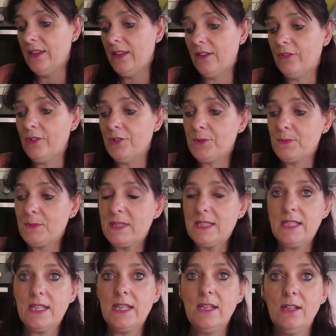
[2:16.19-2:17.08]
I've got some
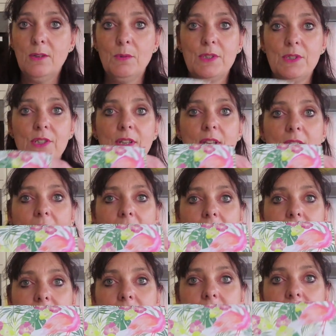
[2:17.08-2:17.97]
singular ones on the
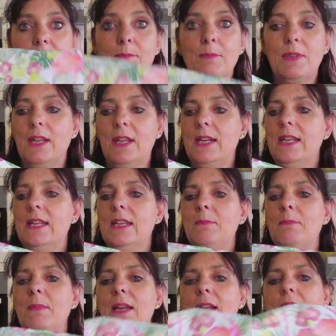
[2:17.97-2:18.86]
end, but then in
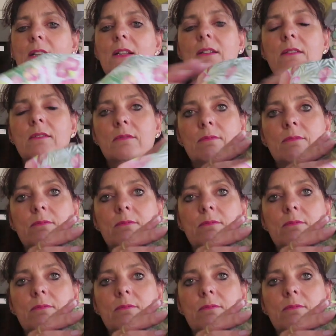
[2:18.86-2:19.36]
the middle,